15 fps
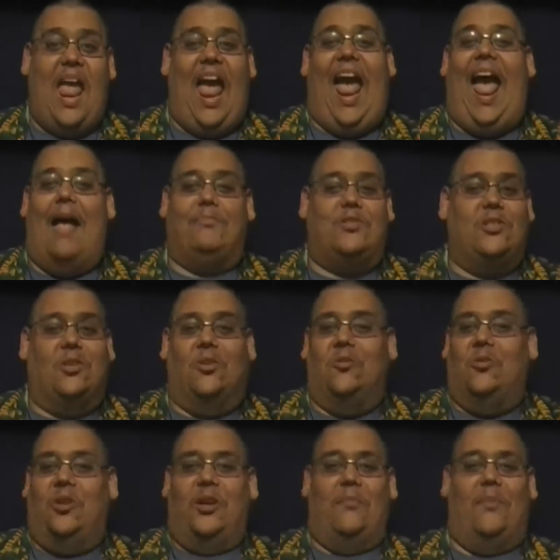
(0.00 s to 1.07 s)

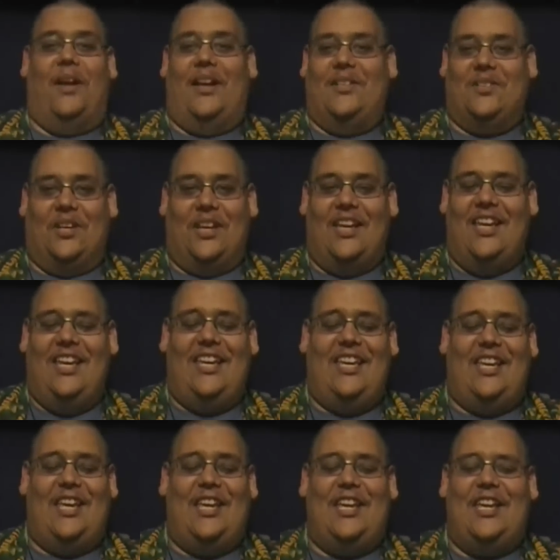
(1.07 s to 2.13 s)
absolutely amazing.
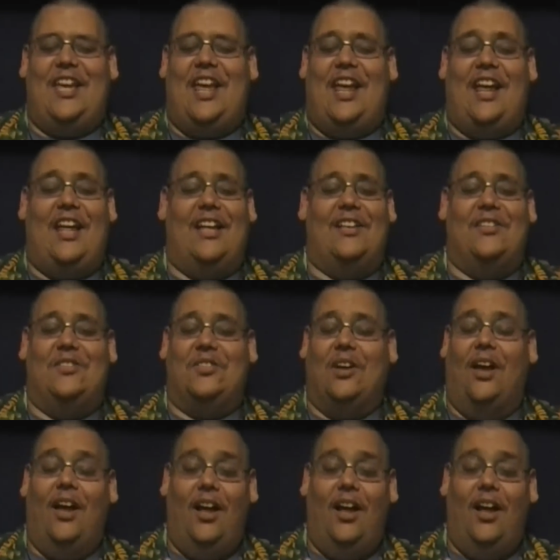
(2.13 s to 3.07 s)
He is.